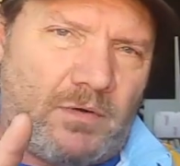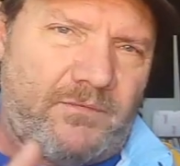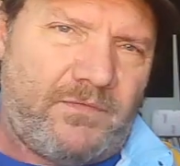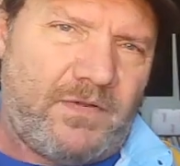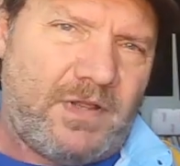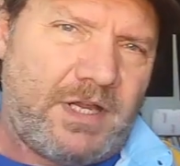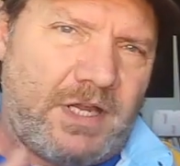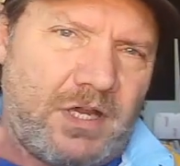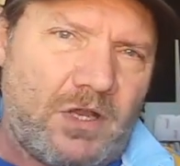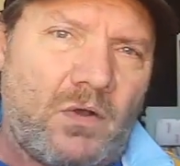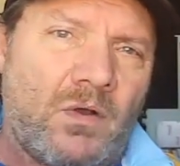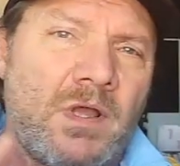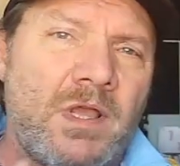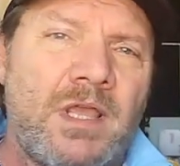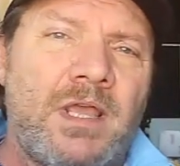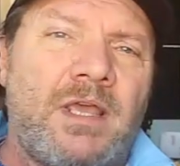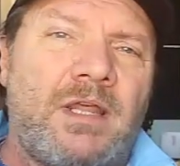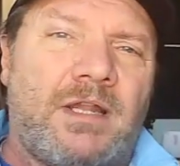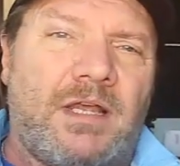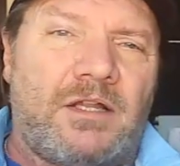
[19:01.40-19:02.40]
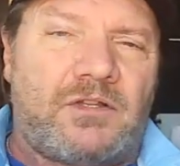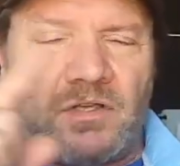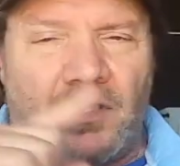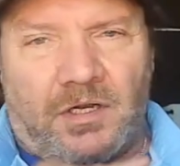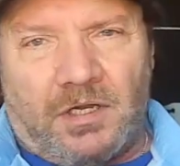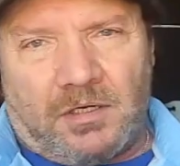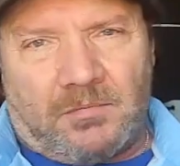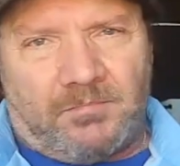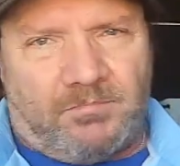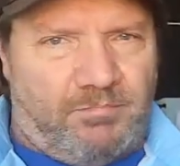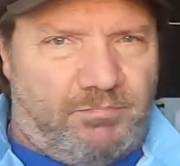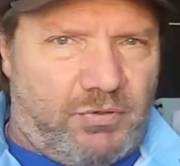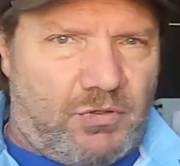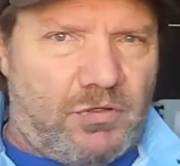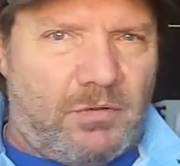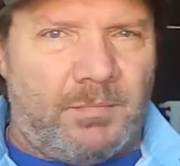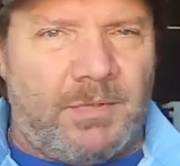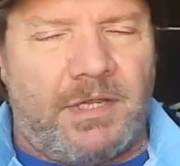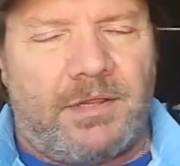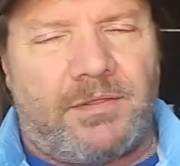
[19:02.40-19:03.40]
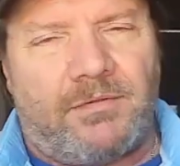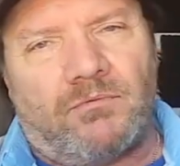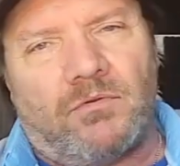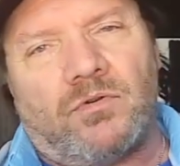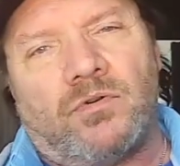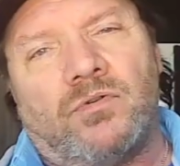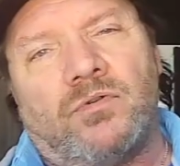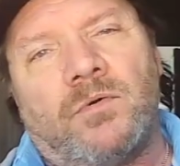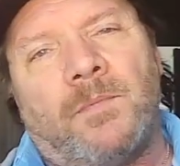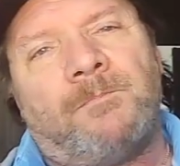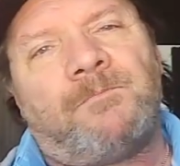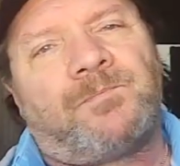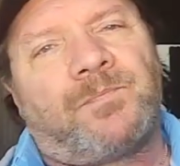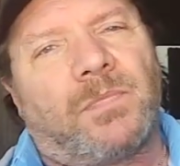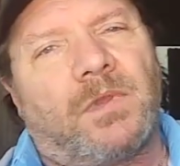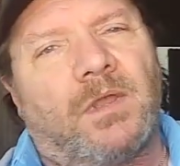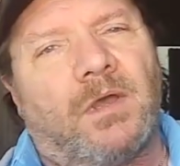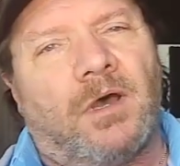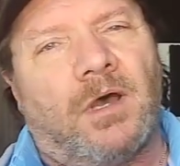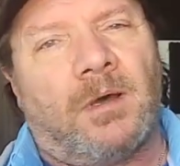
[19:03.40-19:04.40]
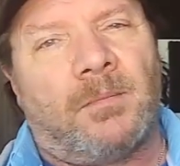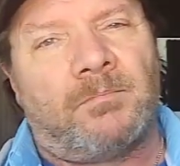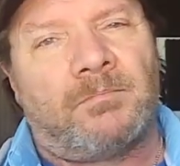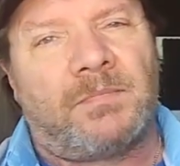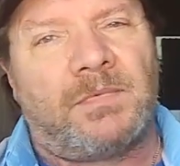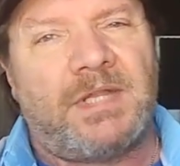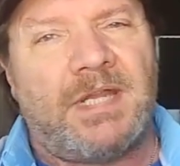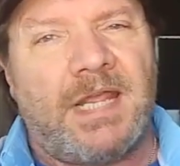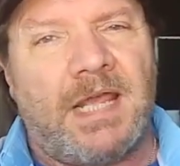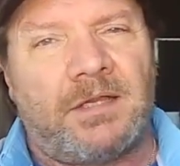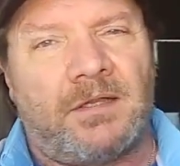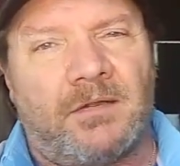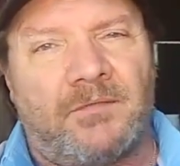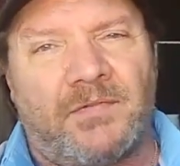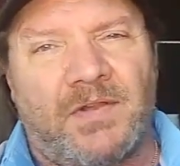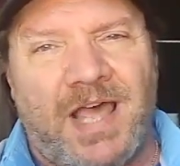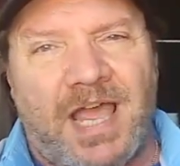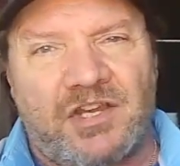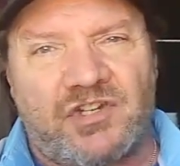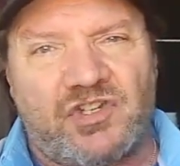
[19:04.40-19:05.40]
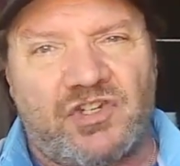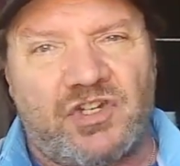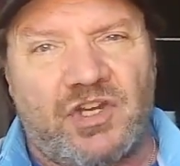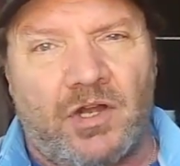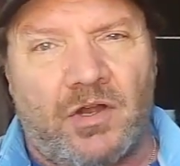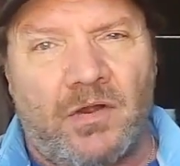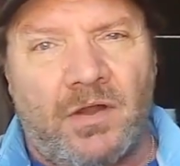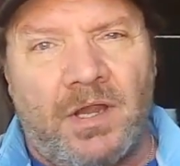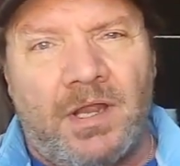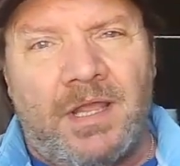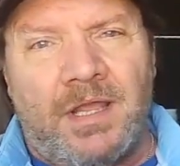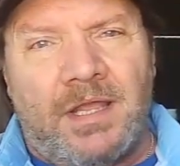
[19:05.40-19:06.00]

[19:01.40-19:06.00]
video that's going to pull me through the end of last year,